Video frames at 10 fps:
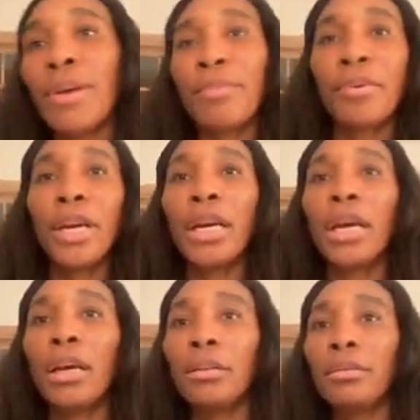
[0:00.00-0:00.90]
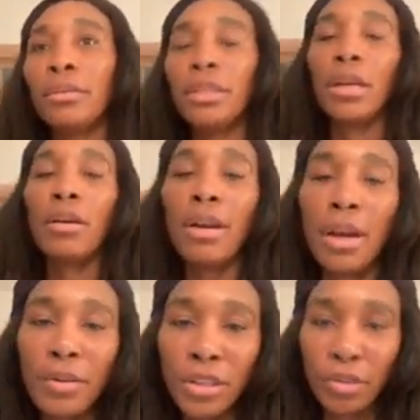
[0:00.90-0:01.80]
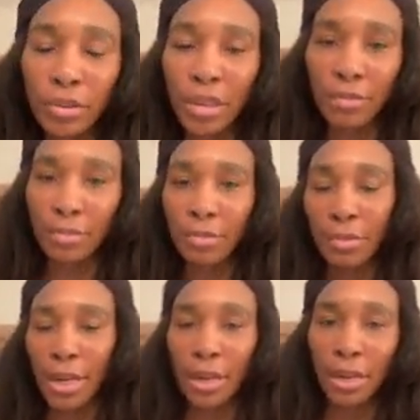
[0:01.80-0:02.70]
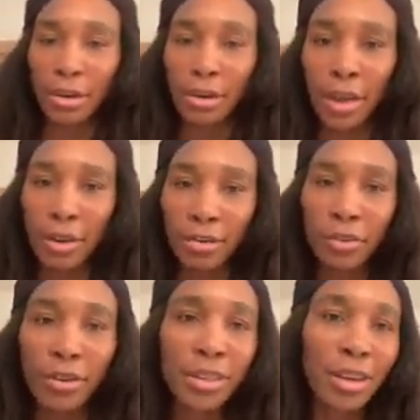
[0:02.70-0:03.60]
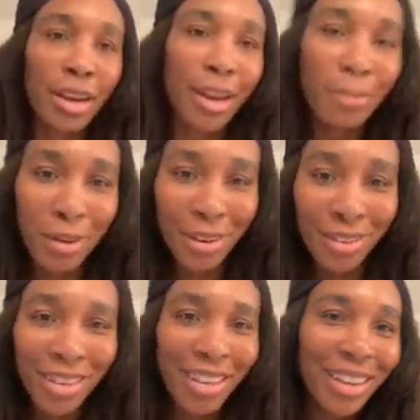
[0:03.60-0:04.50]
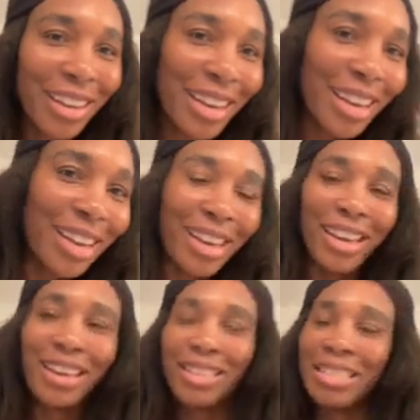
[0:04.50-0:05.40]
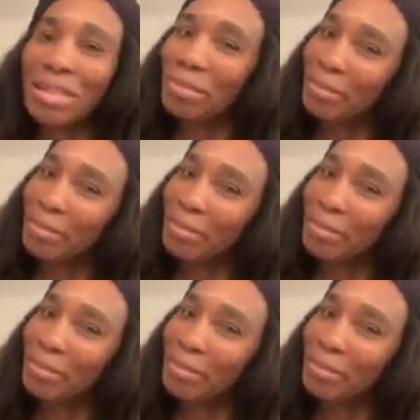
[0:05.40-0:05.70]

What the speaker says: Paprika. So I always throw something in there that I don't know what's going to happen. And